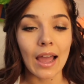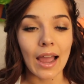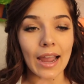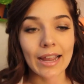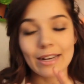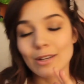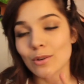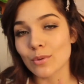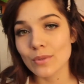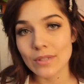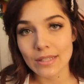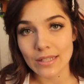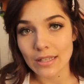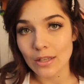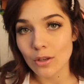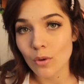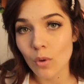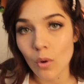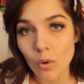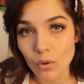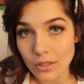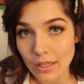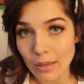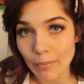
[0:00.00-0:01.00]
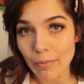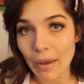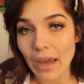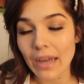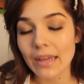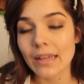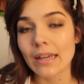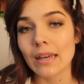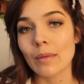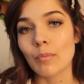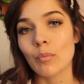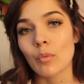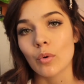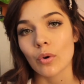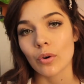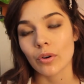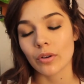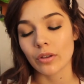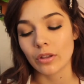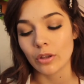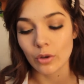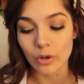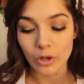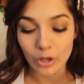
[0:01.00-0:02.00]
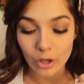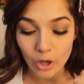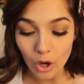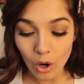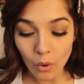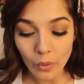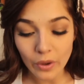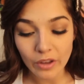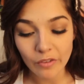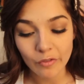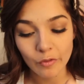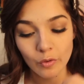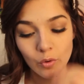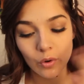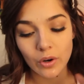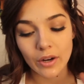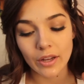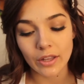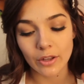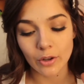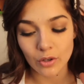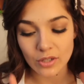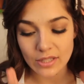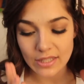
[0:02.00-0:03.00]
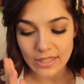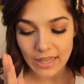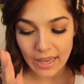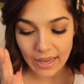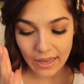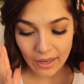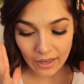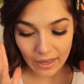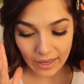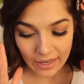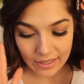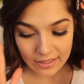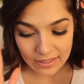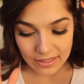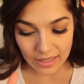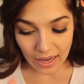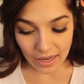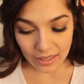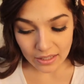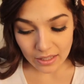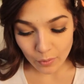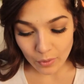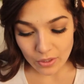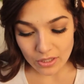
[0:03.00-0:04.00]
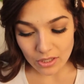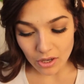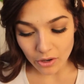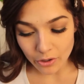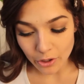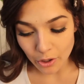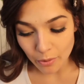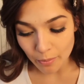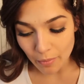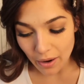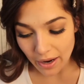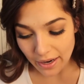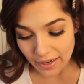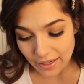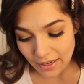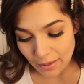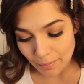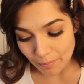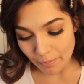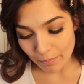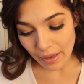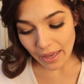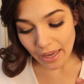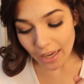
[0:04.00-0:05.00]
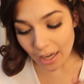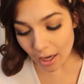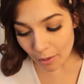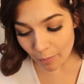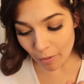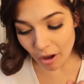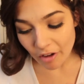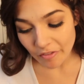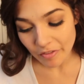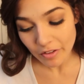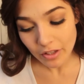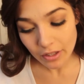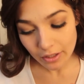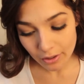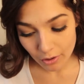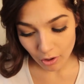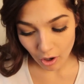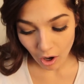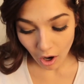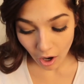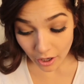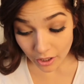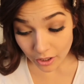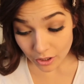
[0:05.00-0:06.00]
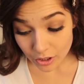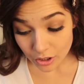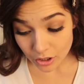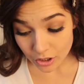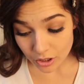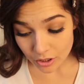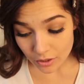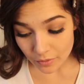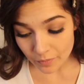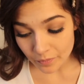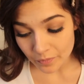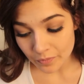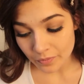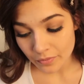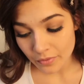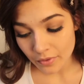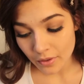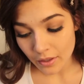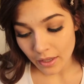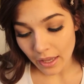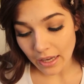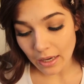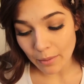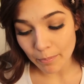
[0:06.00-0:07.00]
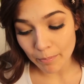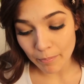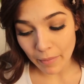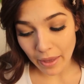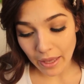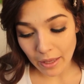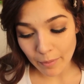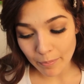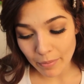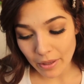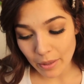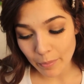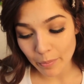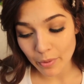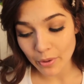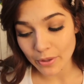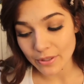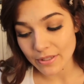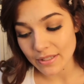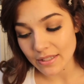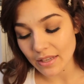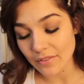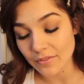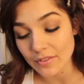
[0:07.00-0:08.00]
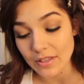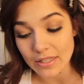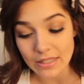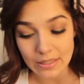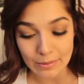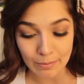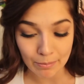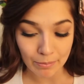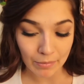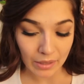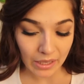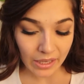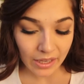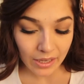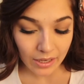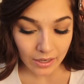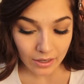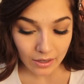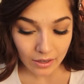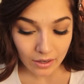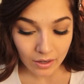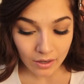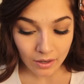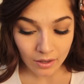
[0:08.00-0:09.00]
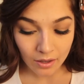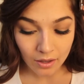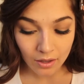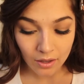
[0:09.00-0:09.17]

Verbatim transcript: I don't see you holding back anymore. You're going for it. You're saying exactly what's on your mind. It may come off a little harsh and it may be perceived as mean,